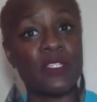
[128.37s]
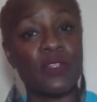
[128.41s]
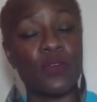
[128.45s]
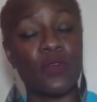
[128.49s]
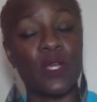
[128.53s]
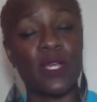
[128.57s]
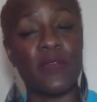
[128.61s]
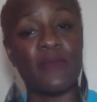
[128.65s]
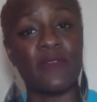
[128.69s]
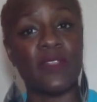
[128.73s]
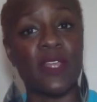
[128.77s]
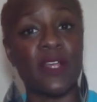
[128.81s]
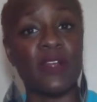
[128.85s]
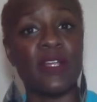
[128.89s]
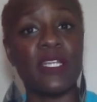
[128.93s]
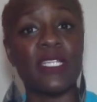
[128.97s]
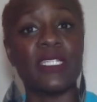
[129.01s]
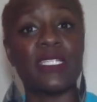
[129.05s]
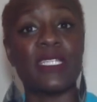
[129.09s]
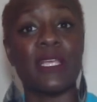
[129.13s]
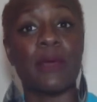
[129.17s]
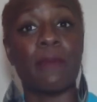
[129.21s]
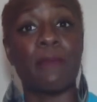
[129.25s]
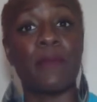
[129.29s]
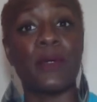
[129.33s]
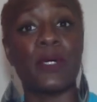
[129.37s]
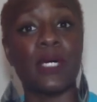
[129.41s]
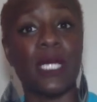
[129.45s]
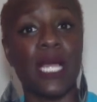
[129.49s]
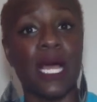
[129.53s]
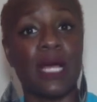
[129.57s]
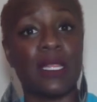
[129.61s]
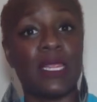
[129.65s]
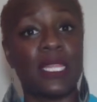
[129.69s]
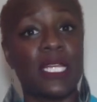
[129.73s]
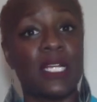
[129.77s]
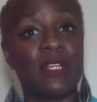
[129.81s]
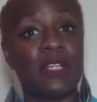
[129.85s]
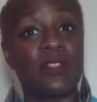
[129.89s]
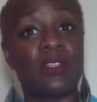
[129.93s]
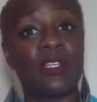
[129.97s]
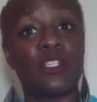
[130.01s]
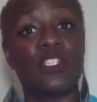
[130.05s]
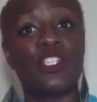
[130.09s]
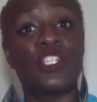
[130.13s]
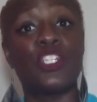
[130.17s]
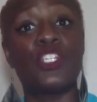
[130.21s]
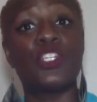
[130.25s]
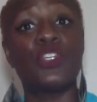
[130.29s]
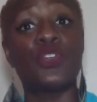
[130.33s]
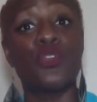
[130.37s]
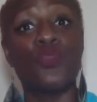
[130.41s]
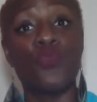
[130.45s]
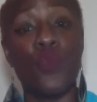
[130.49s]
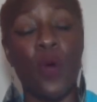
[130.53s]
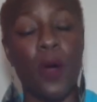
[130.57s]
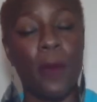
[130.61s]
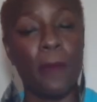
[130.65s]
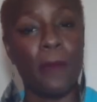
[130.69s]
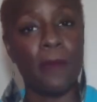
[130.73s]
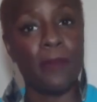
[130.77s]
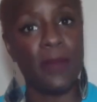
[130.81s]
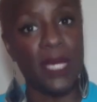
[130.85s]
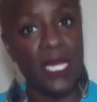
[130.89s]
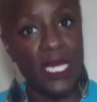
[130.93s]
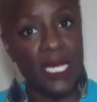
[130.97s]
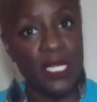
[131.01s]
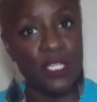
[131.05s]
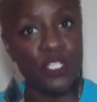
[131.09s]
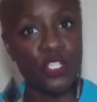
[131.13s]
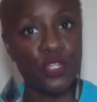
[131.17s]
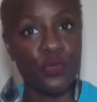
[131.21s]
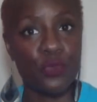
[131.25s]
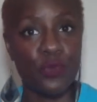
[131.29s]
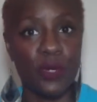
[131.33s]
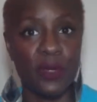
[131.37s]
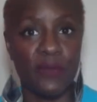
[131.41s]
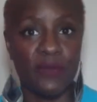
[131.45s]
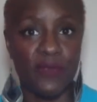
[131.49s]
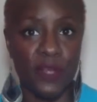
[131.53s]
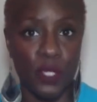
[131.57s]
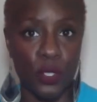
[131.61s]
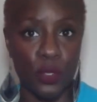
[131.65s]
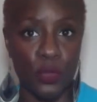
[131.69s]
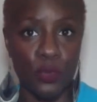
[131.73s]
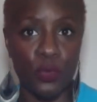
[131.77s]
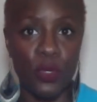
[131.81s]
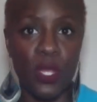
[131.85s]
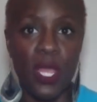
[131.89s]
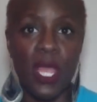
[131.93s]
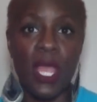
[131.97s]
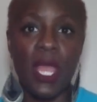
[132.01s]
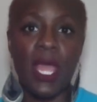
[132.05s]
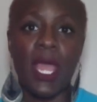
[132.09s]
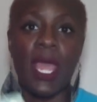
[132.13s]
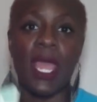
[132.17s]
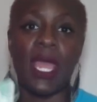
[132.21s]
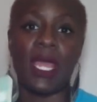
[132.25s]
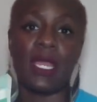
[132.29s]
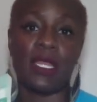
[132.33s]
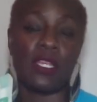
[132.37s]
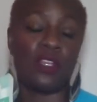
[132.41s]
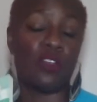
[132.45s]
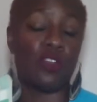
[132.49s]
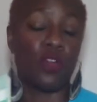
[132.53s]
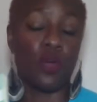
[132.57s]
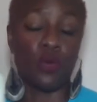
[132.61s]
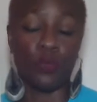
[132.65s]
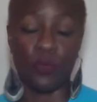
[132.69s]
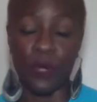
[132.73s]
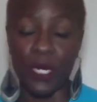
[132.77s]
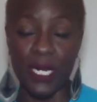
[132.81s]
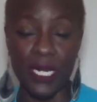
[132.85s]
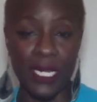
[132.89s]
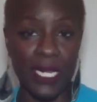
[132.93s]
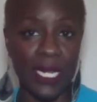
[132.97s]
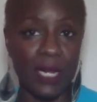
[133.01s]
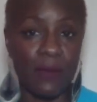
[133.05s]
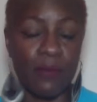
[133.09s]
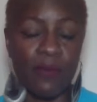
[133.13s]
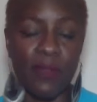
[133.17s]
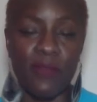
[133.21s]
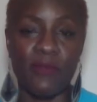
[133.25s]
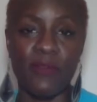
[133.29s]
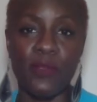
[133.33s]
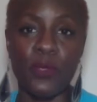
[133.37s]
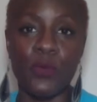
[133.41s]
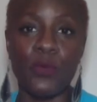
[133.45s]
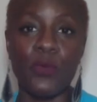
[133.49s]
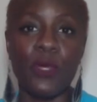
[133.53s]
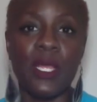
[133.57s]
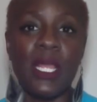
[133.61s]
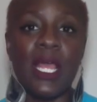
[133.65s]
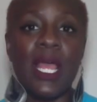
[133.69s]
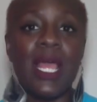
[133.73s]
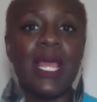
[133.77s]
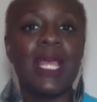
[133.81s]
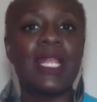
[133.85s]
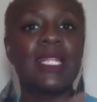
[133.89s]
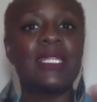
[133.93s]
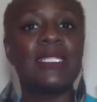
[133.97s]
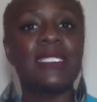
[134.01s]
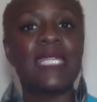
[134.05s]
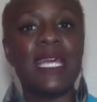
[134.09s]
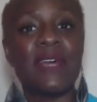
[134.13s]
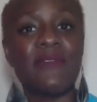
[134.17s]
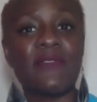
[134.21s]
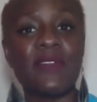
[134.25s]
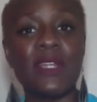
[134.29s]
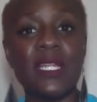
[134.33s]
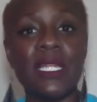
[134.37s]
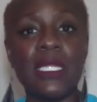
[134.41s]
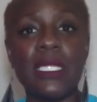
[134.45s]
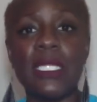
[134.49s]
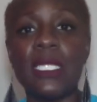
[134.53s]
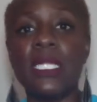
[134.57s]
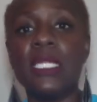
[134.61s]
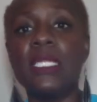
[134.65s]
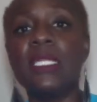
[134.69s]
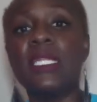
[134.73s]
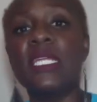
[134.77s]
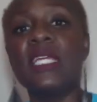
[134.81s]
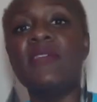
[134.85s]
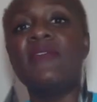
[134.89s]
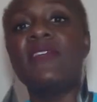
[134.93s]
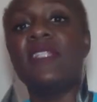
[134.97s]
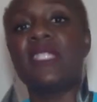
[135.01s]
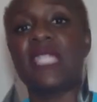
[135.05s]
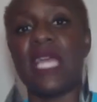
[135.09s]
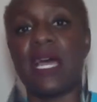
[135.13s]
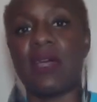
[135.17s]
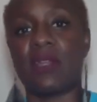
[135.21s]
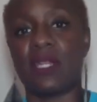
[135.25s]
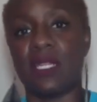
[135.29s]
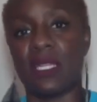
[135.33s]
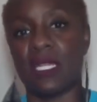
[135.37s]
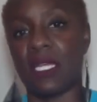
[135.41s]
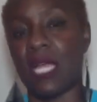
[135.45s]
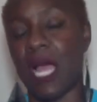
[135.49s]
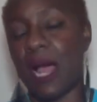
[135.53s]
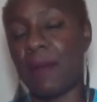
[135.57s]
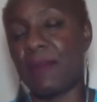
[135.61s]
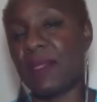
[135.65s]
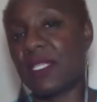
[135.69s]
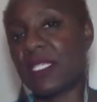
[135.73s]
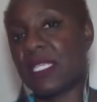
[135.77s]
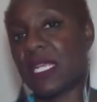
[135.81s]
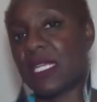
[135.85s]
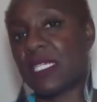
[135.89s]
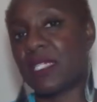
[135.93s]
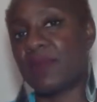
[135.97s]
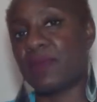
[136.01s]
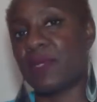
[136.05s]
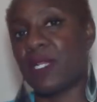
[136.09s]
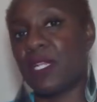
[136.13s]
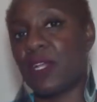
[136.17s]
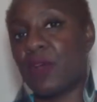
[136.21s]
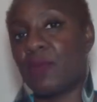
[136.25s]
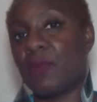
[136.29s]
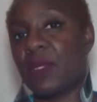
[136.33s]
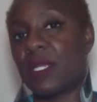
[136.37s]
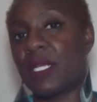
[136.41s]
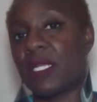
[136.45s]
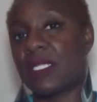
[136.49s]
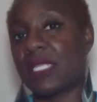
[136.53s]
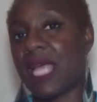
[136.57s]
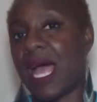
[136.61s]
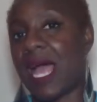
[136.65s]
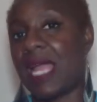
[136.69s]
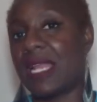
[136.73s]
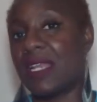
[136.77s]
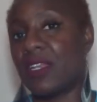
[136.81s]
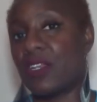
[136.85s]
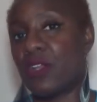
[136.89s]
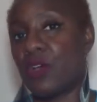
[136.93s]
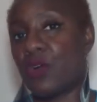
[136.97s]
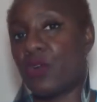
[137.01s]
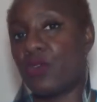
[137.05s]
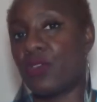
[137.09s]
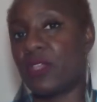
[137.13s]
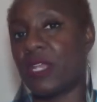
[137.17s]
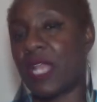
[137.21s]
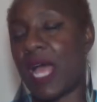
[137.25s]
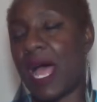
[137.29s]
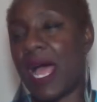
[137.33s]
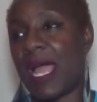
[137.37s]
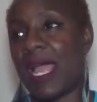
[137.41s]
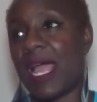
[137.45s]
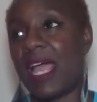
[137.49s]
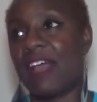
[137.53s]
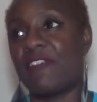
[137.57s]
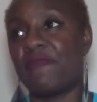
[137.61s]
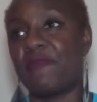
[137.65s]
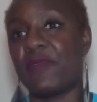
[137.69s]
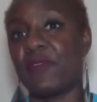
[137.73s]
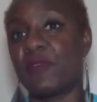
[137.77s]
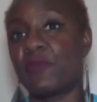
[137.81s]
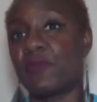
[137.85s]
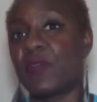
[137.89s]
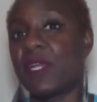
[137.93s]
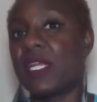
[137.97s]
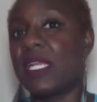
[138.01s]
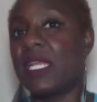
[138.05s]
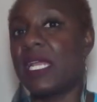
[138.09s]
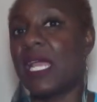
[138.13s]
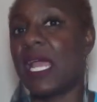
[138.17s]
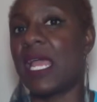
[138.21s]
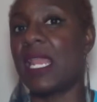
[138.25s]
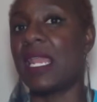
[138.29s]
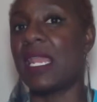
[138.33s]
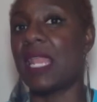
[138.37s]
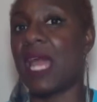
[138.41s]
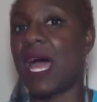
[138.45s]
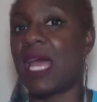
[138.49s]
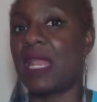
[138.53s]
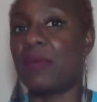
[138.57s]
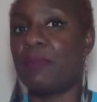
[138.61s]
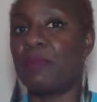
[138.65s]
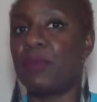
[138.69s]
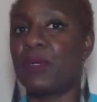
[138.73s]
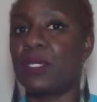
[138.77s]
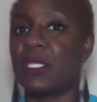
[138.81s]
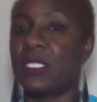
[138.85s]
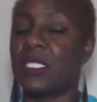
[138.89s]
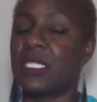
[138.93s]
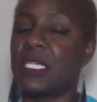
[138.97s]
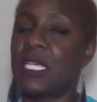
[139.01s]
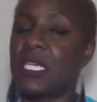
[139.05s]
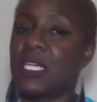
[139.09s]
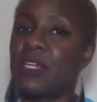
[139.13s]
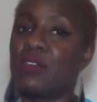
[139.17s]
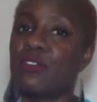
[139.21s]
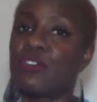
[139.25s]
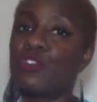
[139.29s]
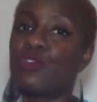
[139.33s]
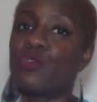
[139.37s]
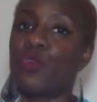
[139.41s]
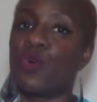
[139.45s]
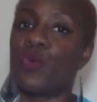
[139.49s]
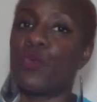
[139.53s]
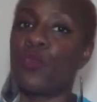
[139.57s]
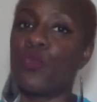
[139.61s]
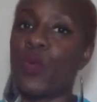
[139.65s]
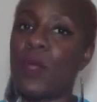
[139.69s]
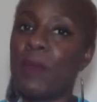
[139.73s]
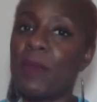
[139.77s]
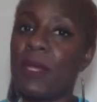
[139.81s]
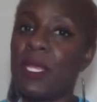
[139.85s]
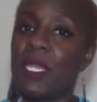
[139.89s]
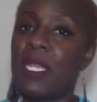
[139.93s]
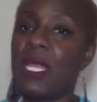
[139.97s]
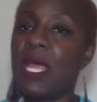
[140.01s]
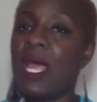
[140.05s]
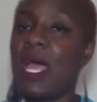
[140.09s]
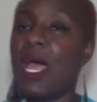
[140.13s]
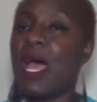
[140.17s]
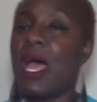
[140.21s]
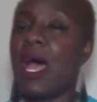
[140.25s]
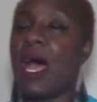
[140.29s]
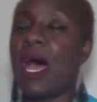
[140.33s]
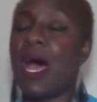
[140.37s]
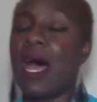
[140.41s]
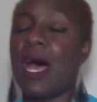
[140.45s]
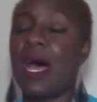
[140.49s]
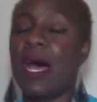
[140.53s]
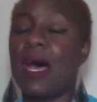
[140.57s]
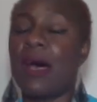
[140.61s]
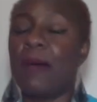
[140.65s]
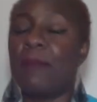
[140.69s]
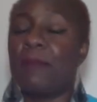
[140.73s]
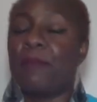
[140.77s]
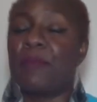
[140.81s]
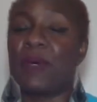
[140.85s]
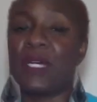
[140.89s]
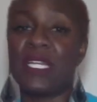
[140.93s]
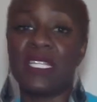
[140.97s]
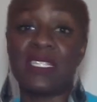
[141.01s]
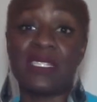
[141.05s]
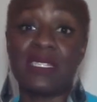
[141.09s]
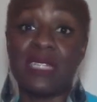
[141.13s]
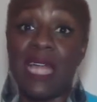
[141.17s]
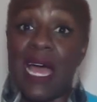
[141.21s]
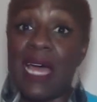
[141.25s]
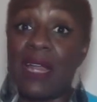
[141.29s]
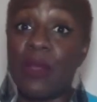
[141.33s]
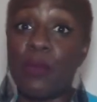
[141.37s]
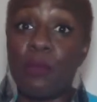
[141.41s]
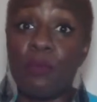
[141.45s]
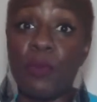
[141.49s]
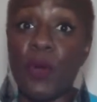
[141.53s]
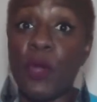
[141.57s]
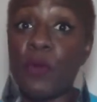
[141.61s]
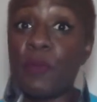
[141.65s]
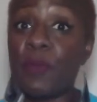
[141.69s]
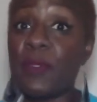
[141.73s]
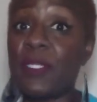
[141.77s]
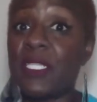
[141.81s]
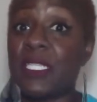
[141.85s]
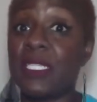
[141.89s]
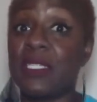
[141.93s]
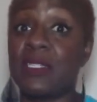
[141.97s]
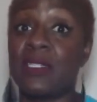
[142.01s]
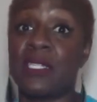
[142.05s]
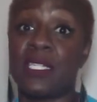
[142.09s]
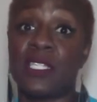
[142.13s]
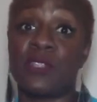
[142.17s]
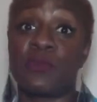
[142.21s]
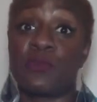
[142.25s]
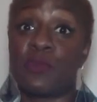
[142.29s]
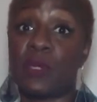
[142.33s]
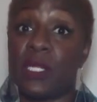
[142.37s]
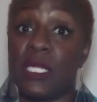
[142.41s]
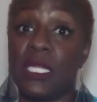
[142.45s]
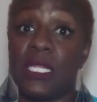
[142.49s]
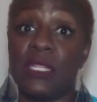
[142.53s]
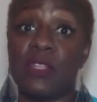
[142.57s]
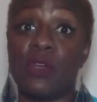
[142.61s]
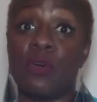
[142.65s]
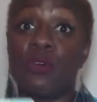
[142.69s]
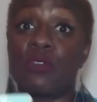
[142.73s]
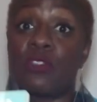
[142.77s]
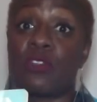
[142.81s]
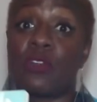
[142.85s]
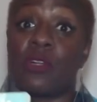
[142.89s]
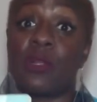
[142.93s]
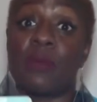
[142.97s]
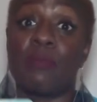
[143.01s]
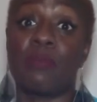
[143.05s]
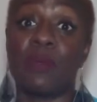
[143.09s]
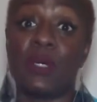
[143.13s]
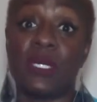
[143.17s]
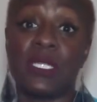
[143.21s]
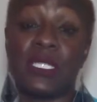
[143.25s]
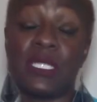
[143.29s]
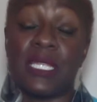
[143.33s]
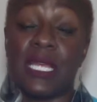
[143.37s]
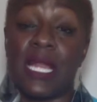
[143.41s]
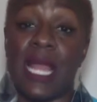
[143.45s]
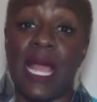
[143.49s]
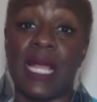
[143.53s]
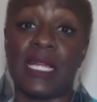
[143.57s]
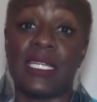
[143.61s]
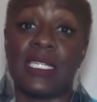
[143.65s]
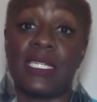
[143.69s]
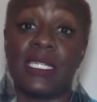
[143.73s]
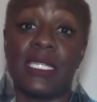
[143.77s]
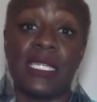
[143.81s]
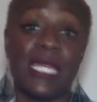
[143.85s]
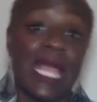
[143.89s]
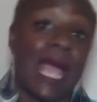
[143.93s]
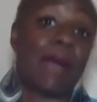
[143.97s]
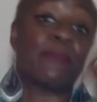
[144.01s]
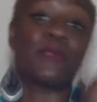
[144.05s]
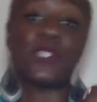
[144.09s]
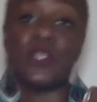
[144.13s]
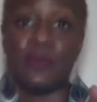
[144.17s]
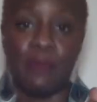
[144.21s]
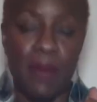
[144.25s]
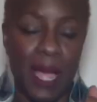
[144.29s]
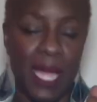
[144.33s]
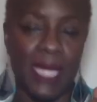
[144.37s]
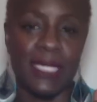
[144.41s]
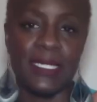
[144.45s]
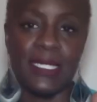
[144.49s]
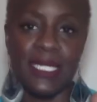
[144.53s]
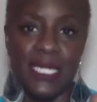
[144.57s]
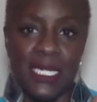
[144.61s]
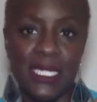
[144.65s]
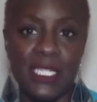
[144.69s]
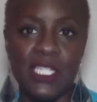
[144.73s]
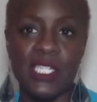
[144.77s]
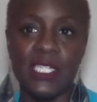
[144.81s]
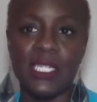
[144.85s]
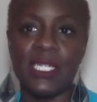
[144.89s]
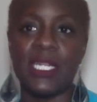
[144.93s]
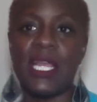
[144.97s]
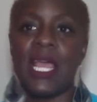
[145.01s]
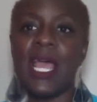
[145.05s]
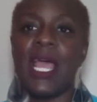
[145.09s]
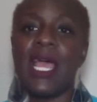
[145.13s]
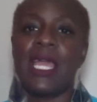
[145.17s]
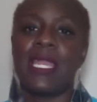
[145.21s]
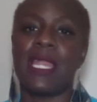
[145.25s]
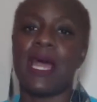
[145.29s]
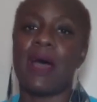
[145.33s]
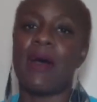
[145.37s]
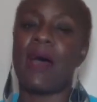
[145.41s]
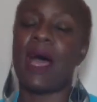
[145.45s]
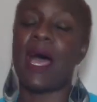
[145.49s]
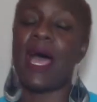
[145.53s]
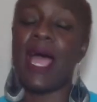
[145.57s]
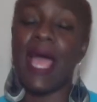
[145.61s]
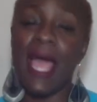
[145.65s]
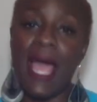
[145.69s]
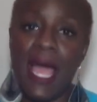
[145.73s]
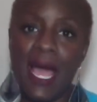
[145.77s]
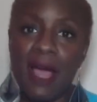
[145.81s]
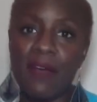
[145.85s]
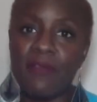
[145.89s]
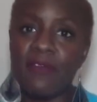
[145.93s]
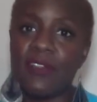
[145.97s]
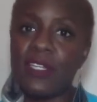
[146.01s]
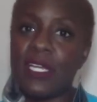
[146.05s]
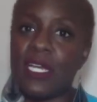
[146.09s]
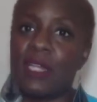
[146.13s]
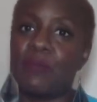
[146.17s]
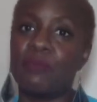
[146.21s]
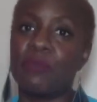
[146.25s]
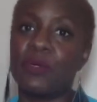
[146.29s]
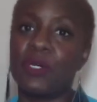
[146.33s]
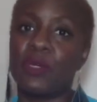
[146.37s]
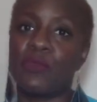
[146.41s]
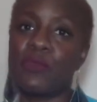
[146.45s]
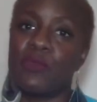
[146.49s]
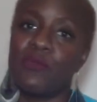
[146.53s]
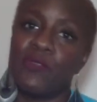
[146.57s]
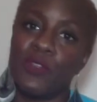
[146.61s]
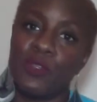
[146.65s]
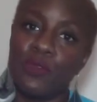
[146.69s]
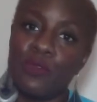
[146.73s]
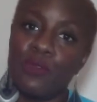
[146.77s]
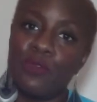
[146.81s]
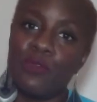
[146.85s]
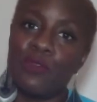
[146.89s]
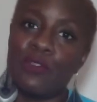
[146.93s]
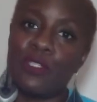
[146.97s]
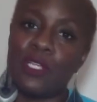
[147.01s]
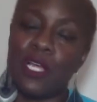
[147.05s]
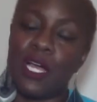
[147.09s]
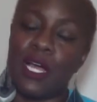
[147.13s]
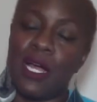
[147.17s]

So if there is a book out there that you want me to review and, you know, read it and review it, definitely leave it down in the comment section below because I know that I have been reading a lot of books geared toward women. Um, but it's not on purpose. It's just really those are the books that actually capture my attention. Now I have done book reviews.